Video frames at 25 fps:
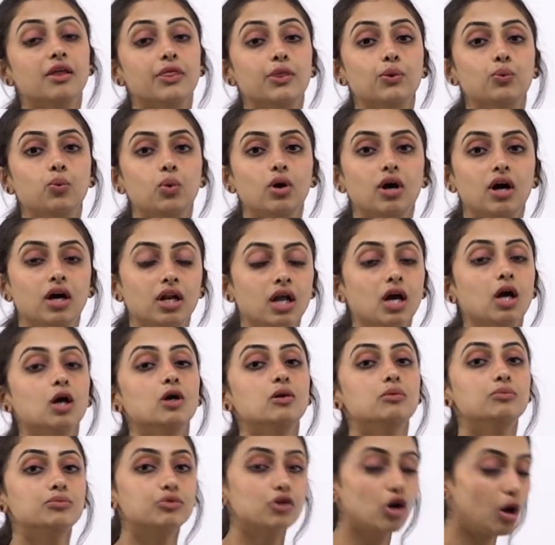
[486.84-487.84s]
the word
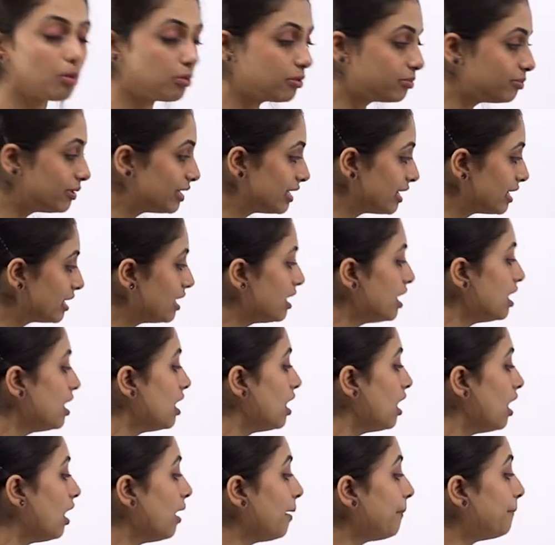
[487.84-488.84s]
probably.
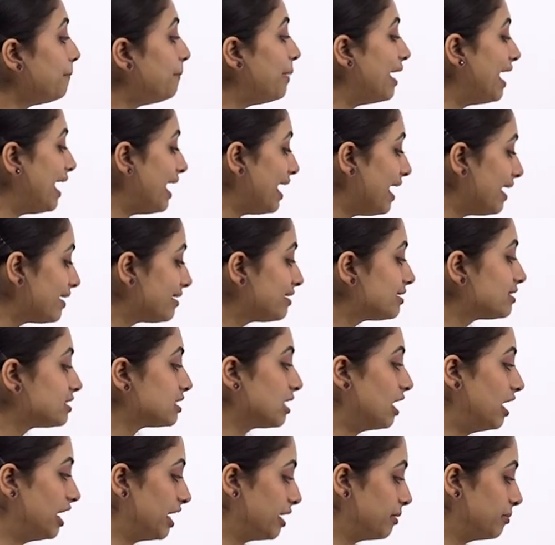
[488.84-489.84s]
A bad
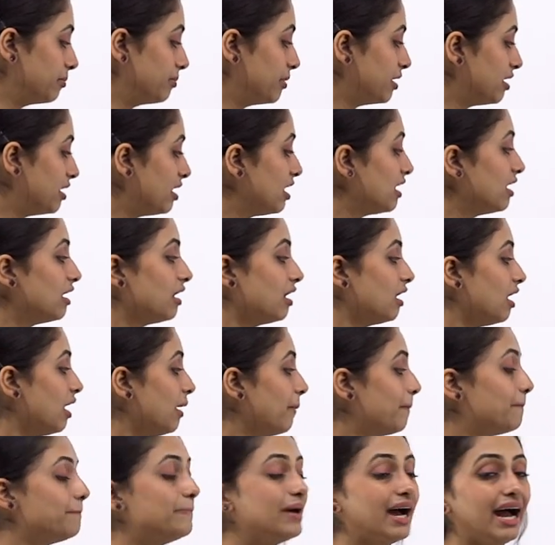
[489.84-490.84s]
time
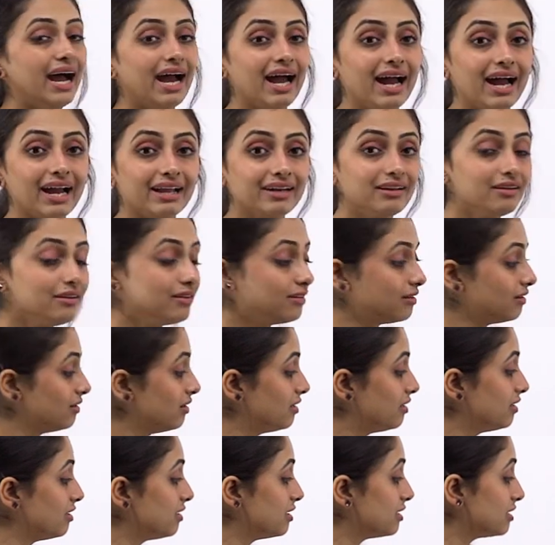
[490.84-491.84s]

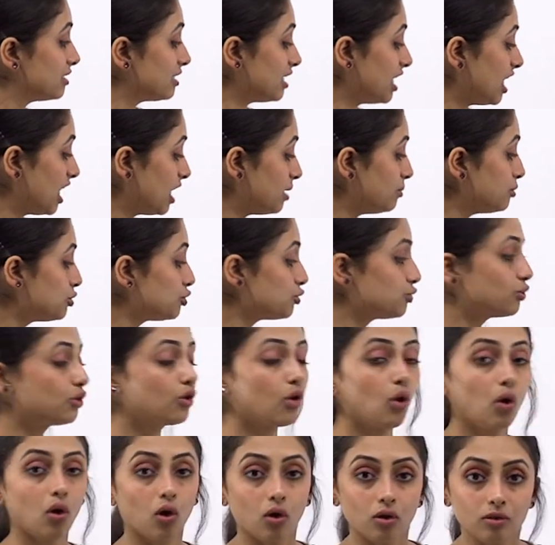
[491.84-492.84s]
to
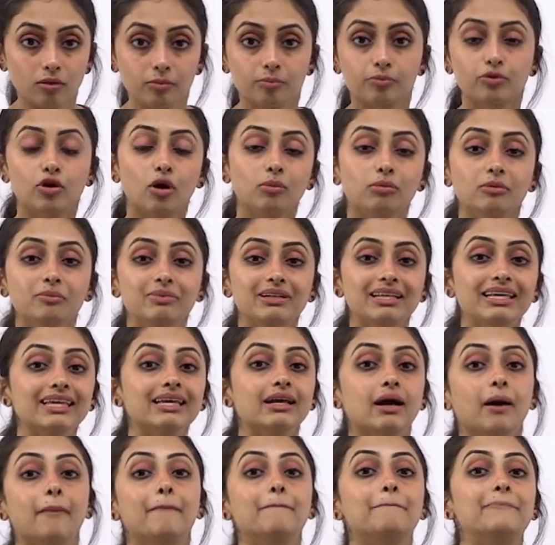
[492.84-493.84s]
call. Probably
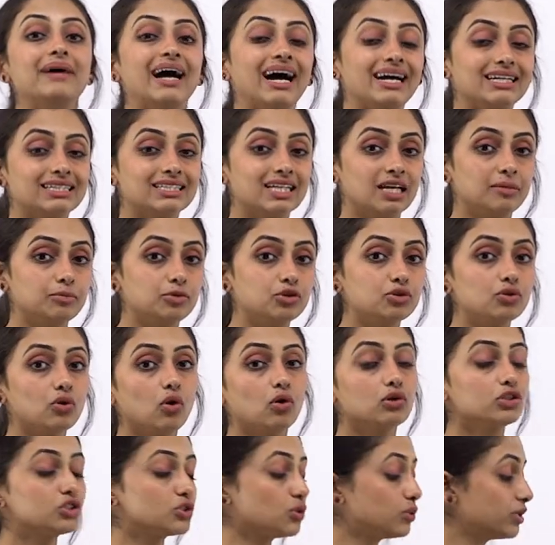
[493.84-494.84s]
a bad time to
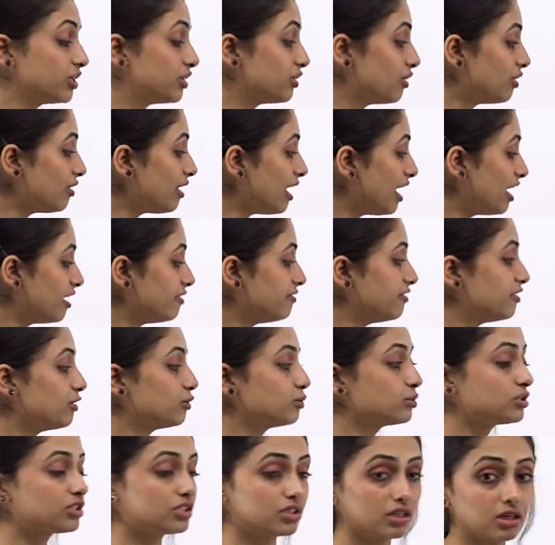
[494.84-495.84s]
call. So here I have
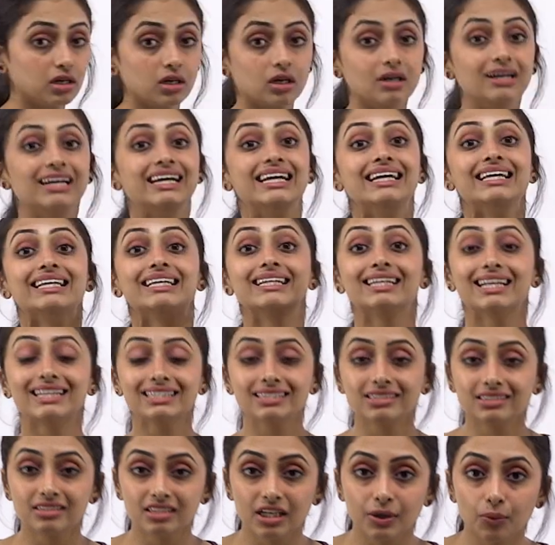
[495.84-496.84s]
used a.
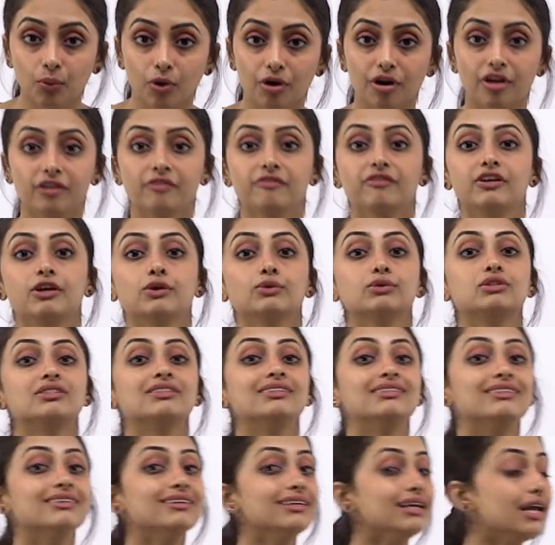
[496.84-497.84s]
Let's see what I've used
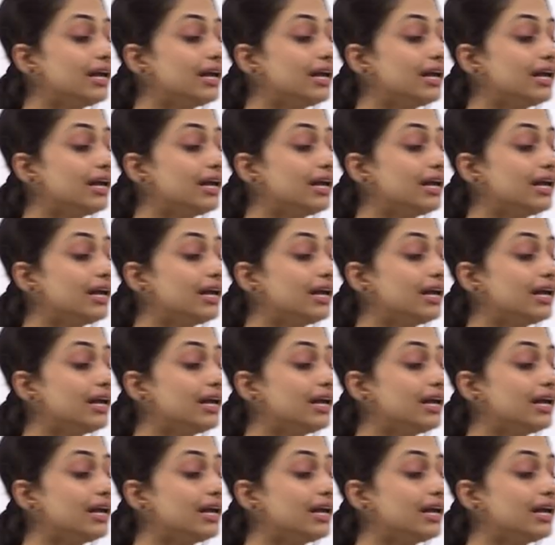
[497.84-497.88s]
in the